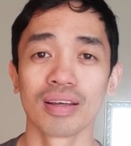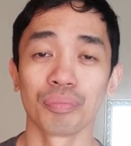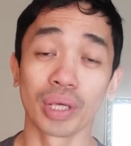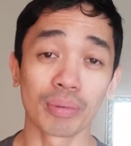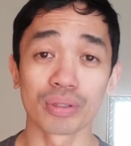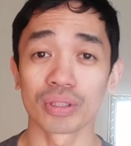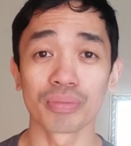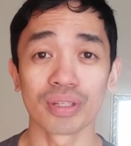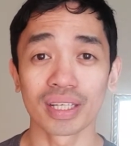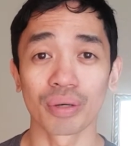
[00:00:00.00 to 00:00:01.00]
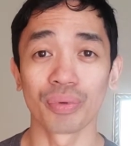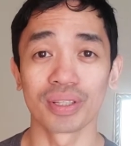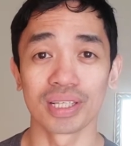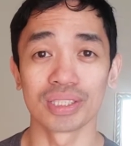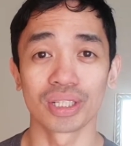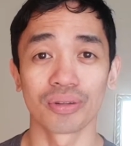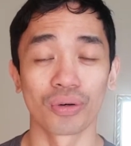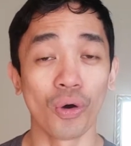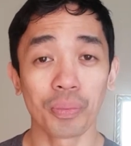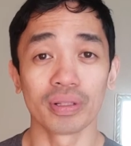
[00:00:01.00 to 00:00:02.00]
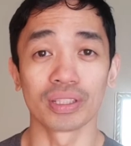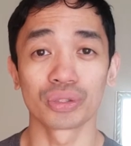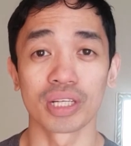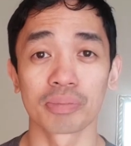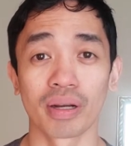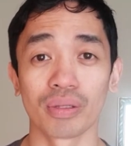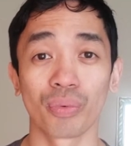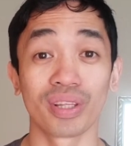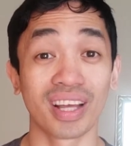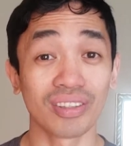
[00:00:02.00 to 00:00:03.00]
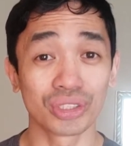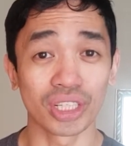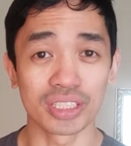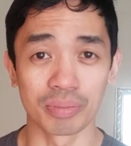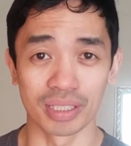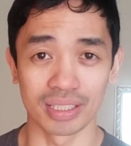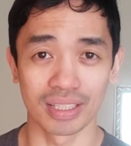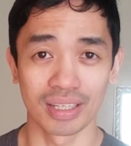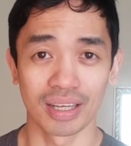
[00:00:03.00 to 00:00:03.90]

be able to communicate with each other openly, transparently, without judgment,